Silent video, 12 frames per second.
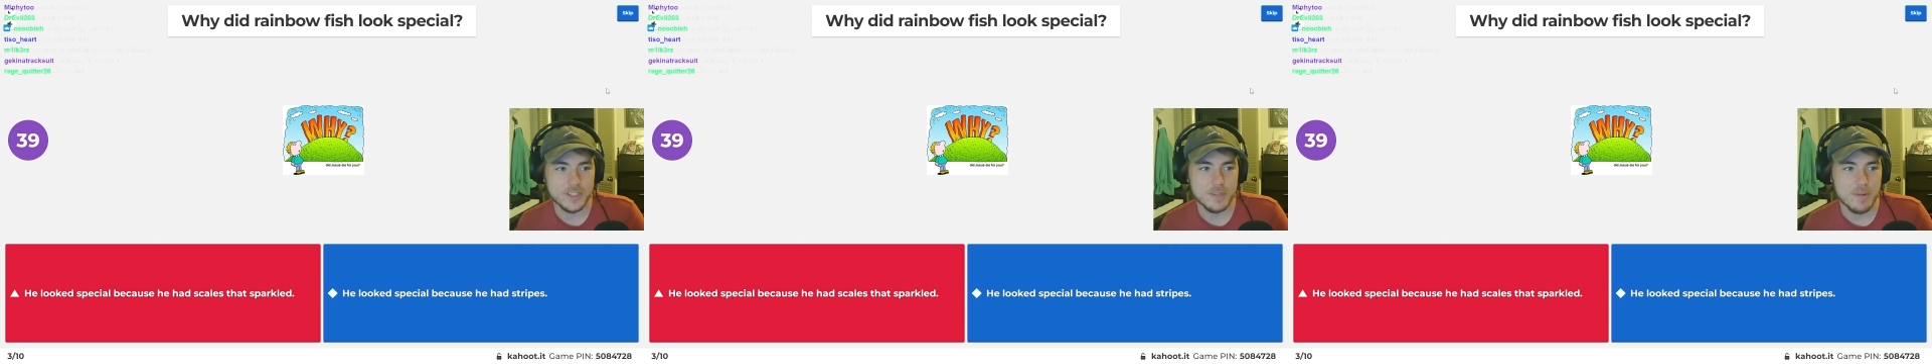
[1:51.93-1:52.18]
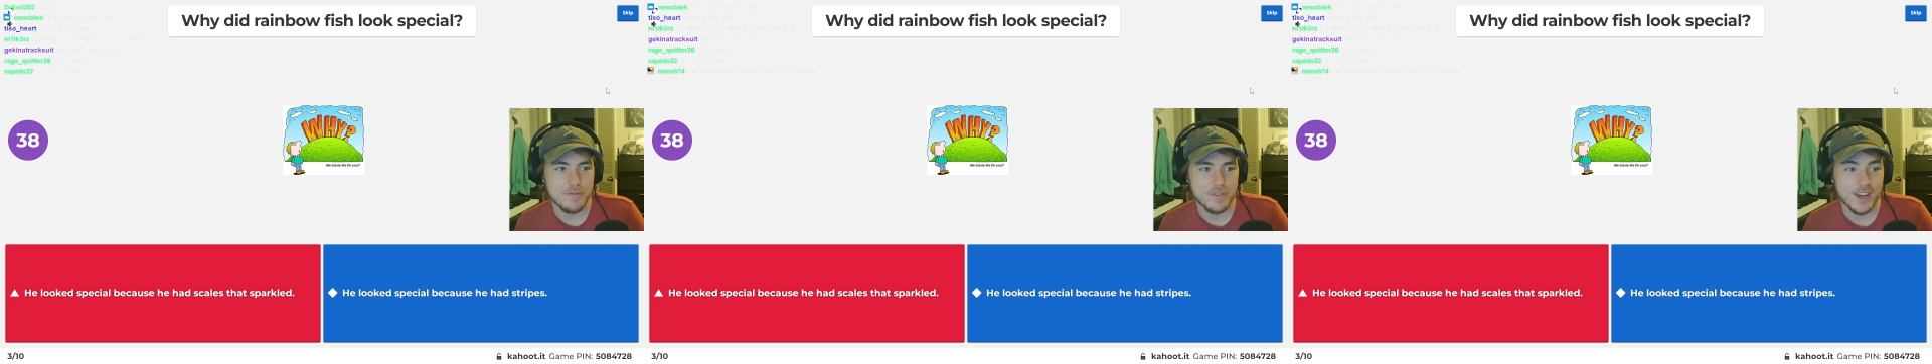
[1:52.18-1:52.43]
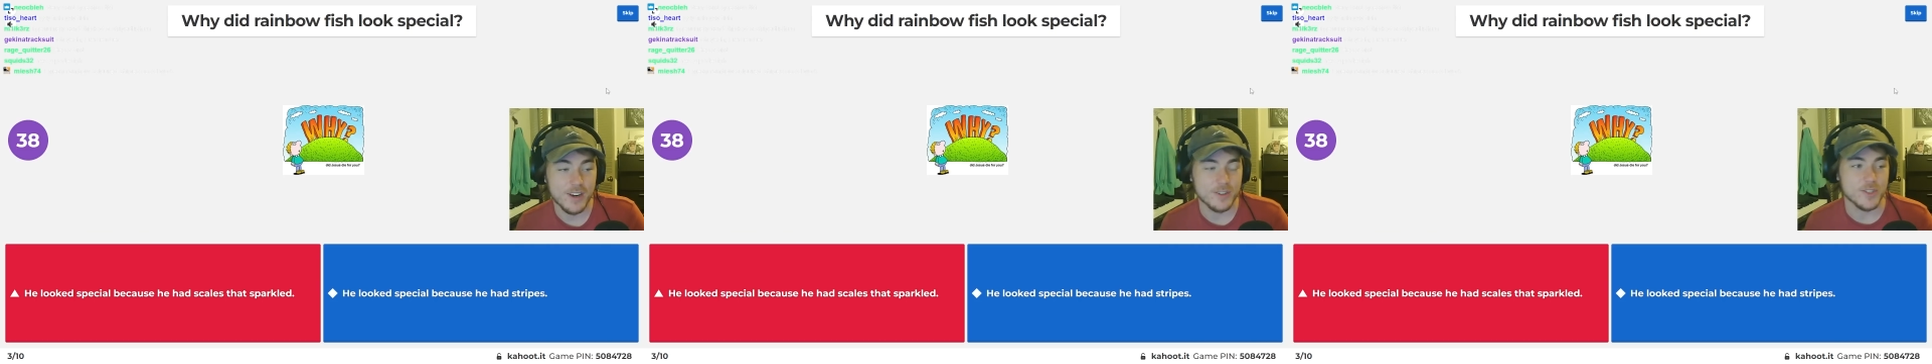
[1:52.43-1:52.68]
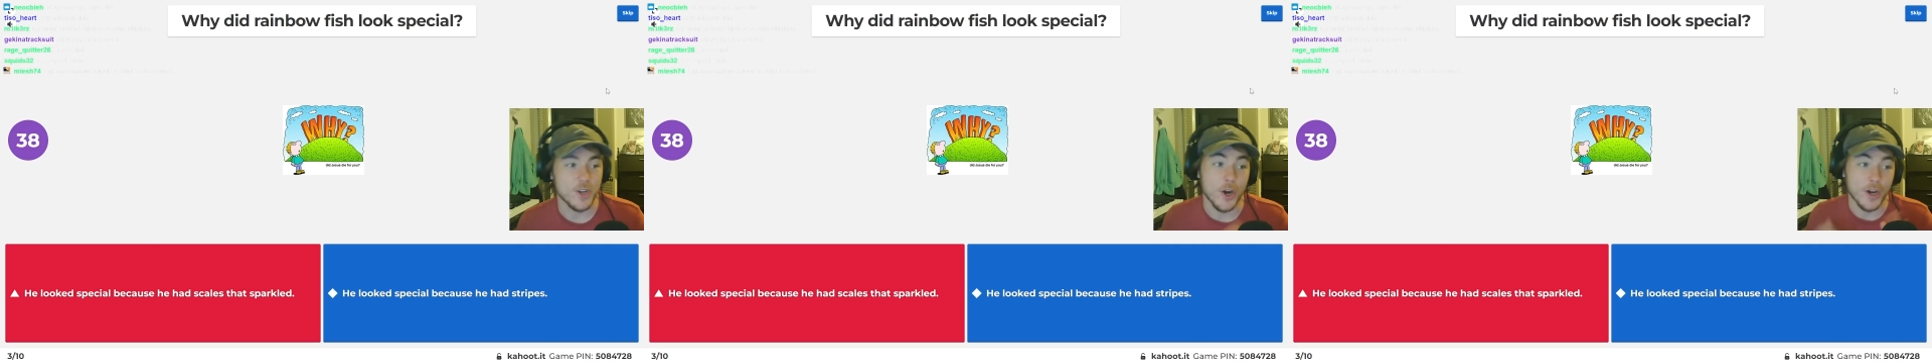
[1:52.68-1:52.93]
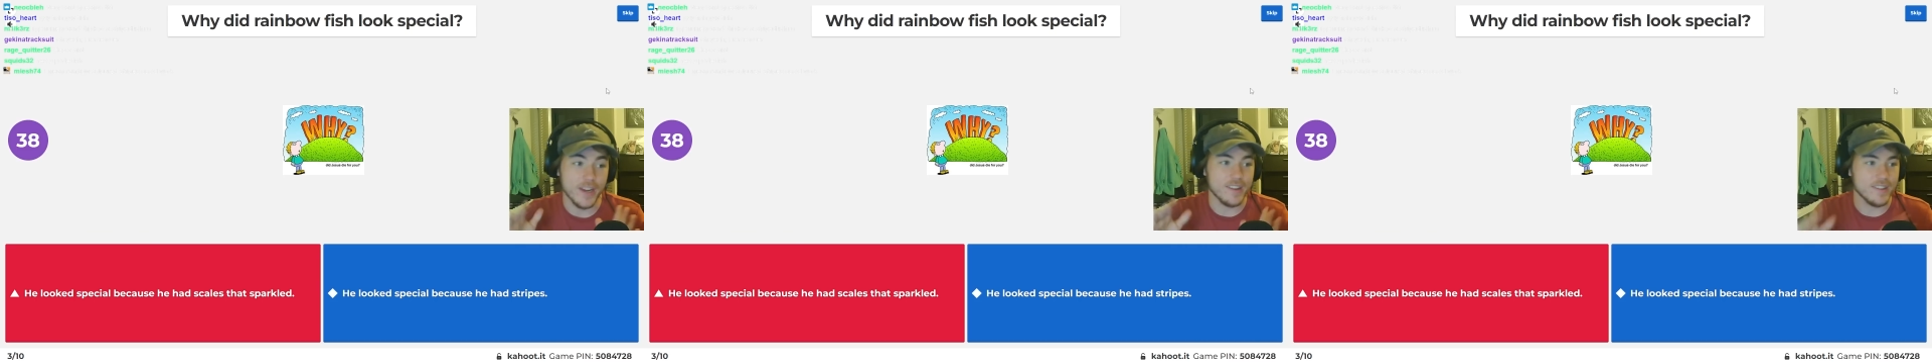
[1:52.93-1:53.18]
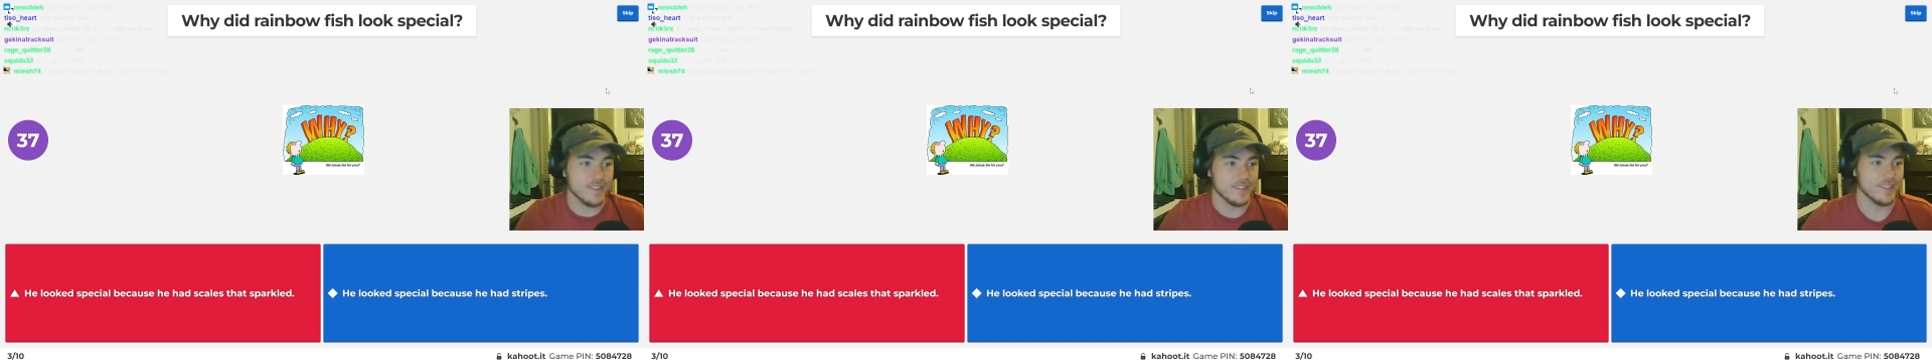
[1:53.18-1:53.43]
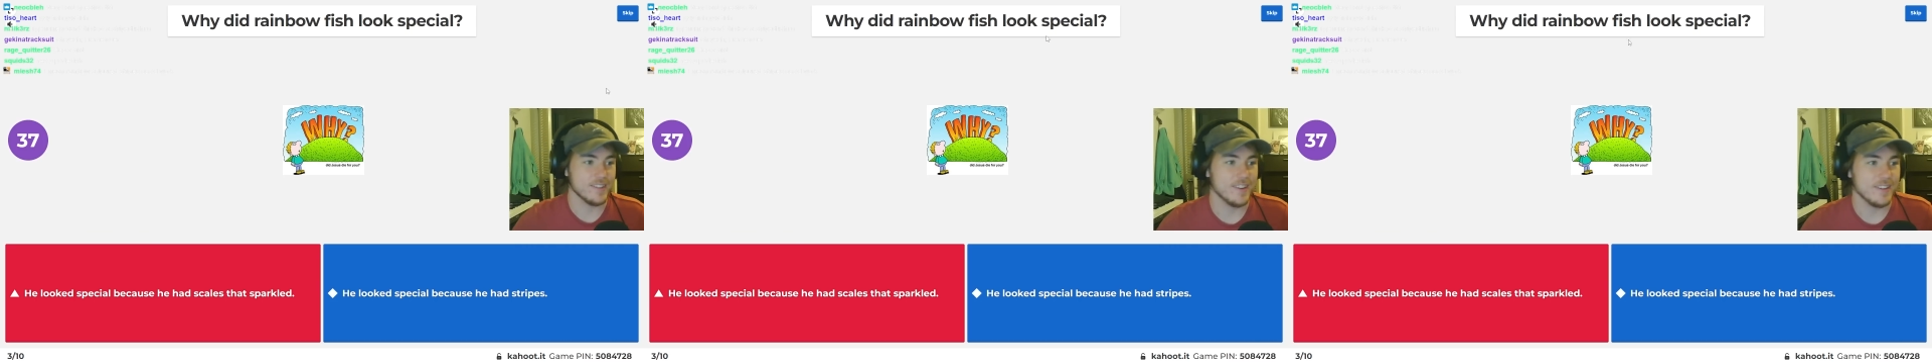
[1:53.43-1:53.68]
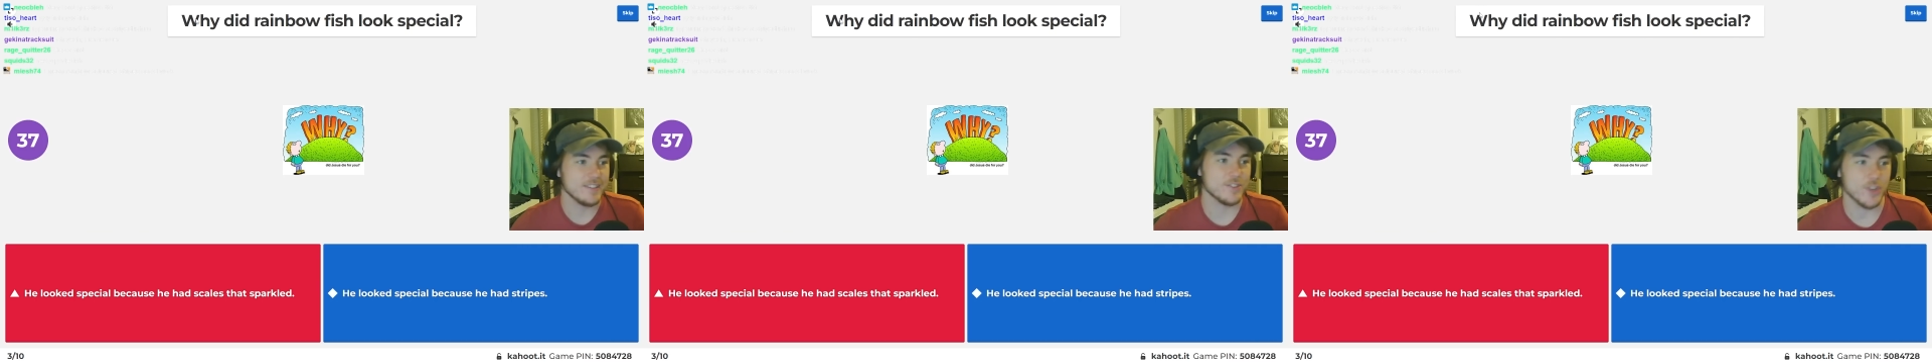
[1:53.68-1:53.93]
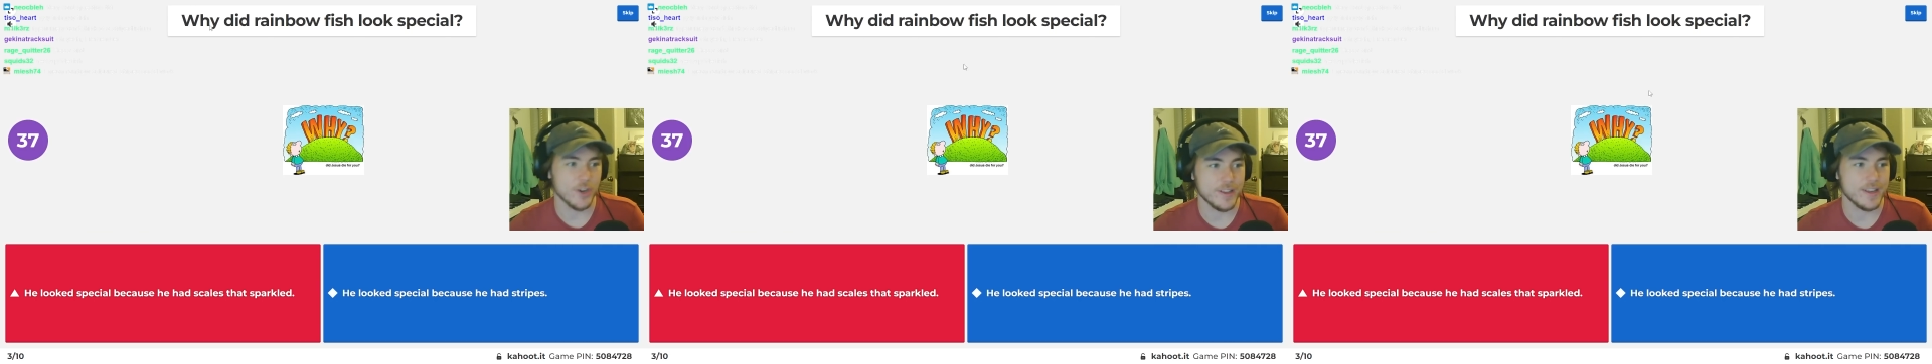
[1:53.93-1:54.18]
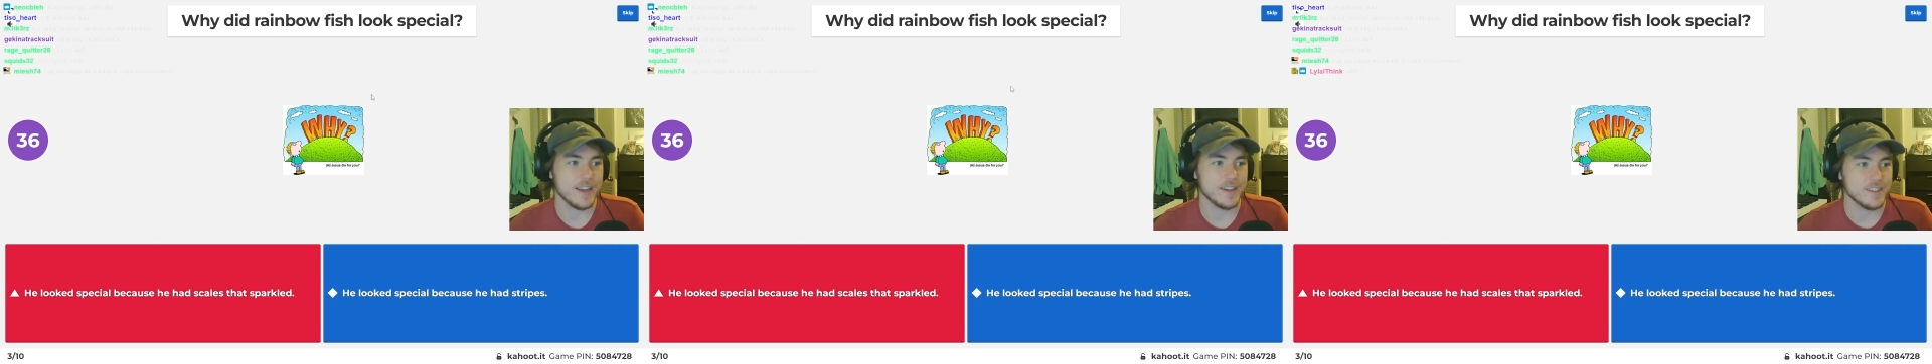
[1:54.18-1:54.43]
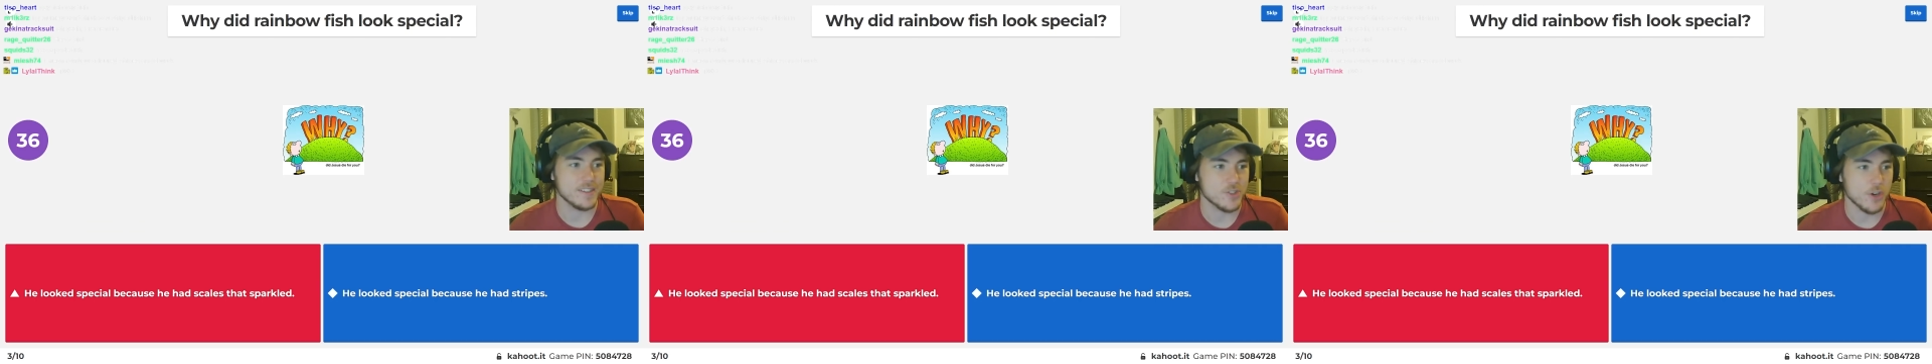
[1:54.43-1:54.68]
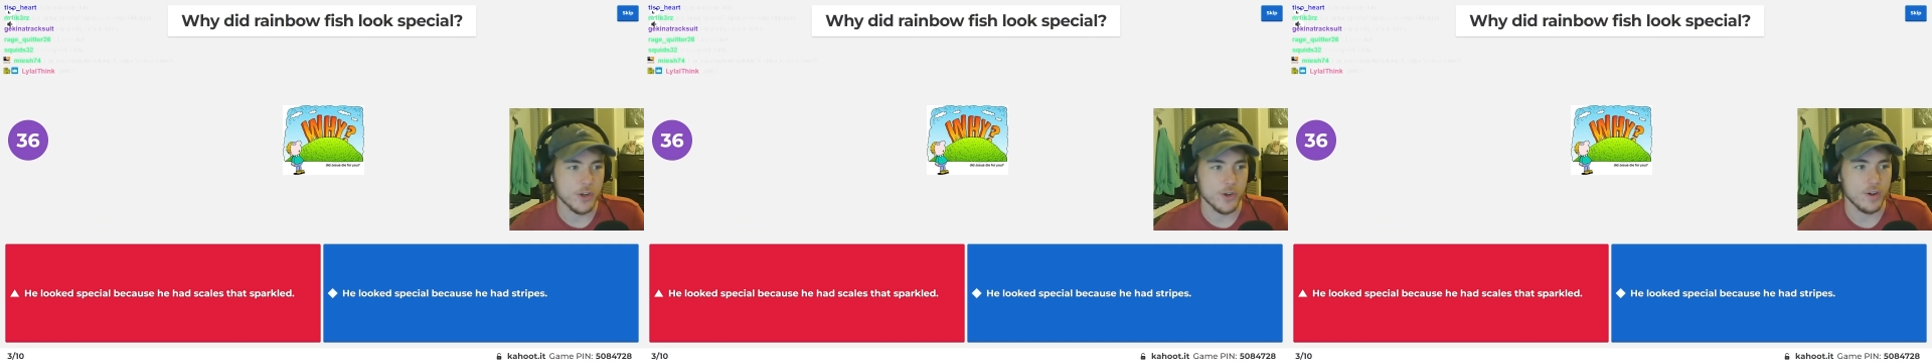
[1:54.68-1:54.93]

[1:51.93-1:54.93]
to be fair. Sorry that I had to start you